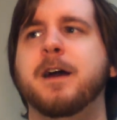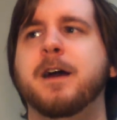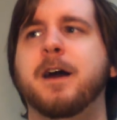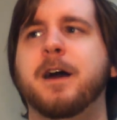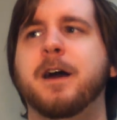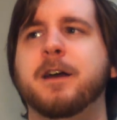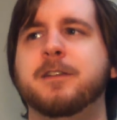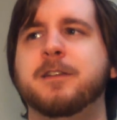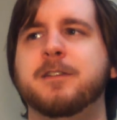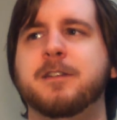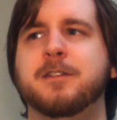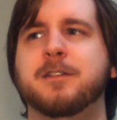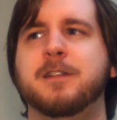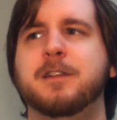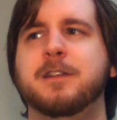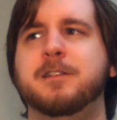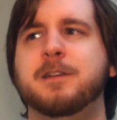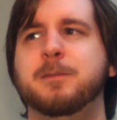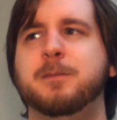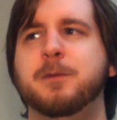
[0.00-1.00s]
uh, since
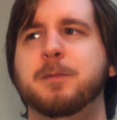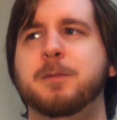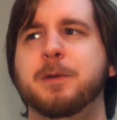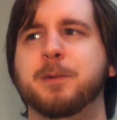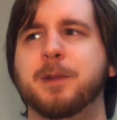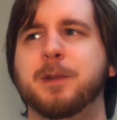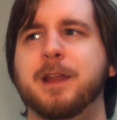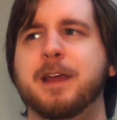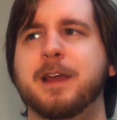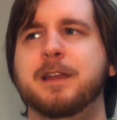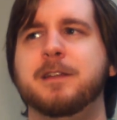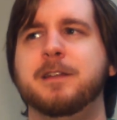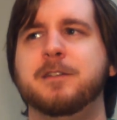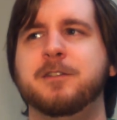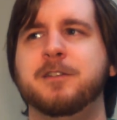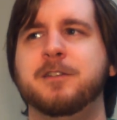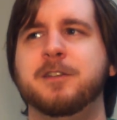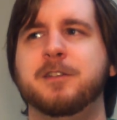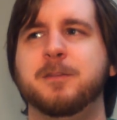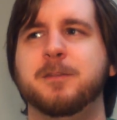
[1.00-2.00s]
they seem to be related
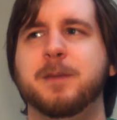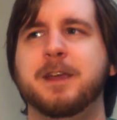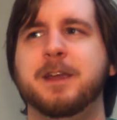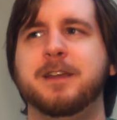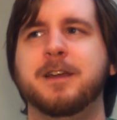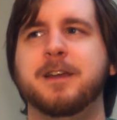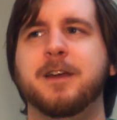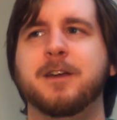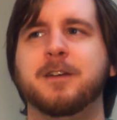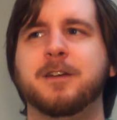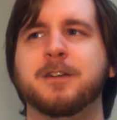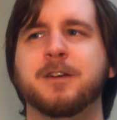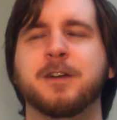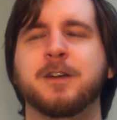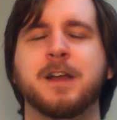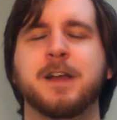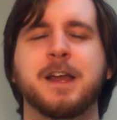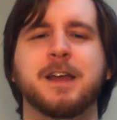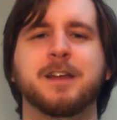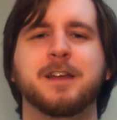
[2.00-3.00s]
and she's a main character.